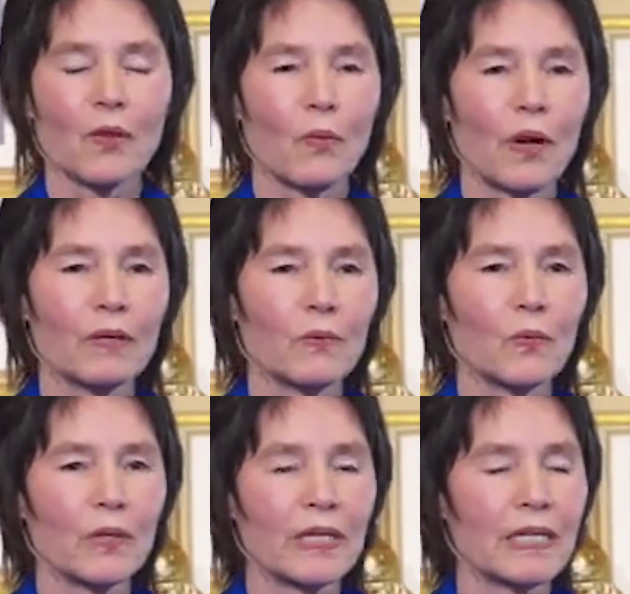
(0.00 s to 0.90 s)
when
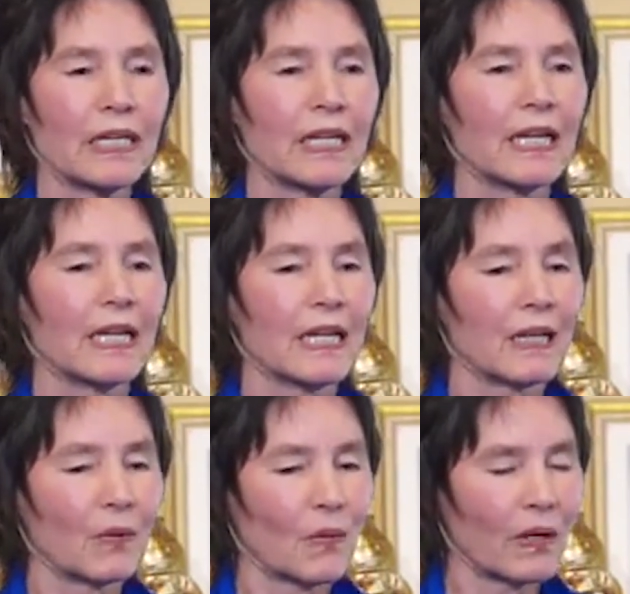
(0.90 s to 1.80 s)

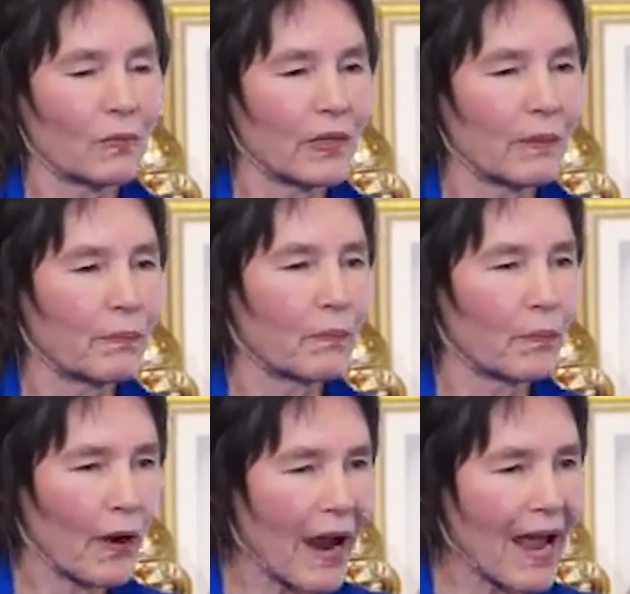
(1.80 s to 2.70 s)
we
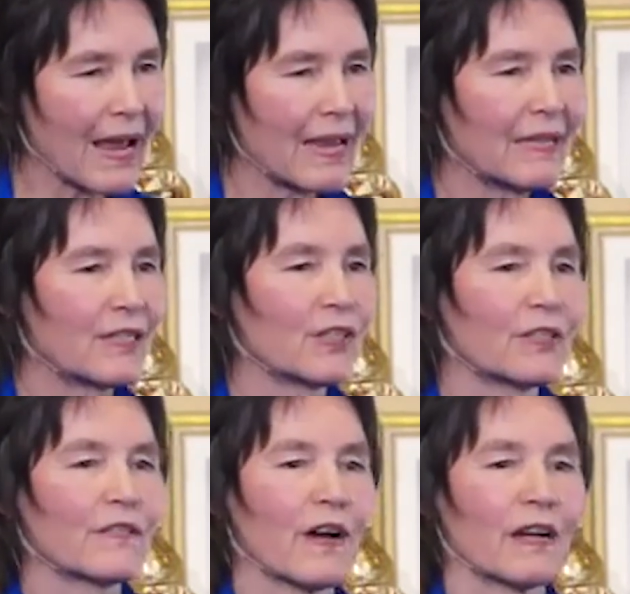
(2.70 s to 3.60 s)
pray to
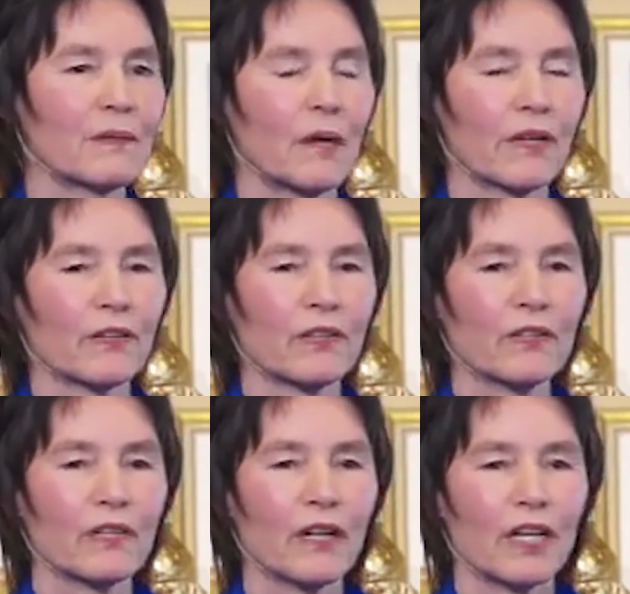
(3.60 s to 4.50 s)
Divine Mother,
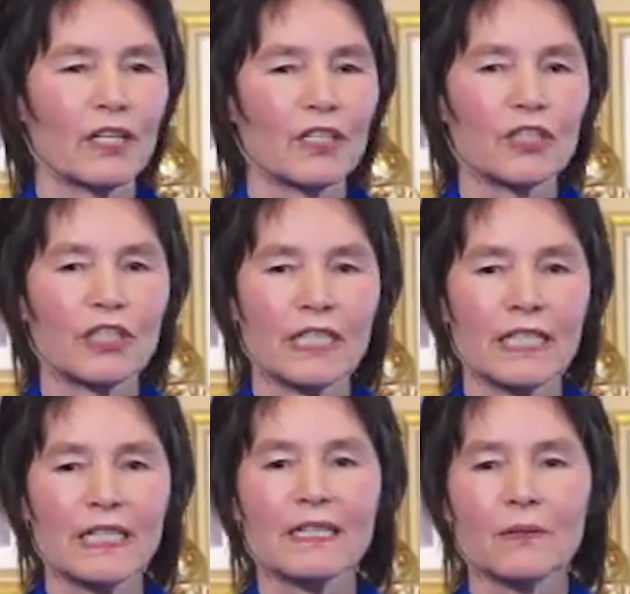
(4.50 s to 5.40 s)

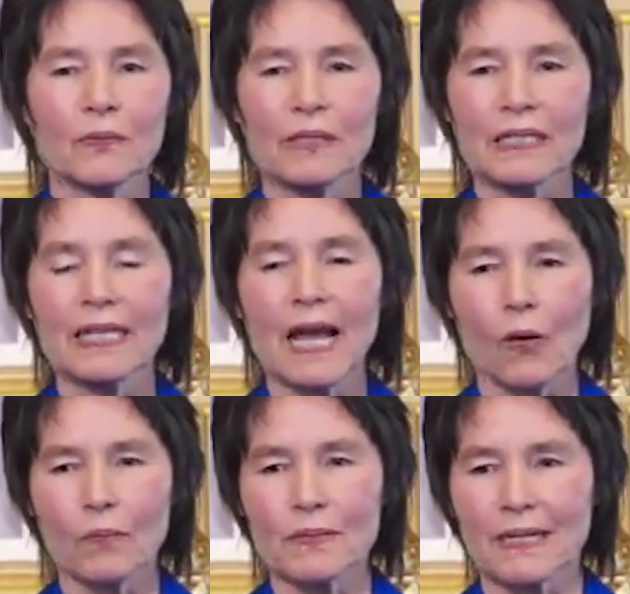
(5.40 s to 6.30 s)
she really
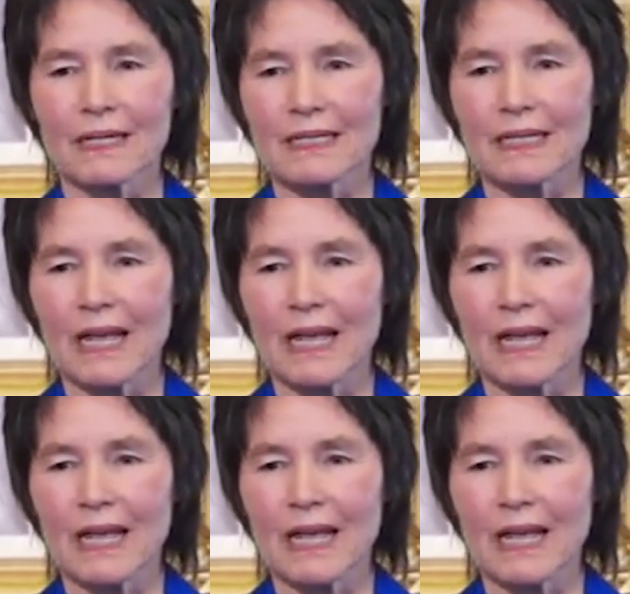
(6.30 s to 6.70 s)
helps us.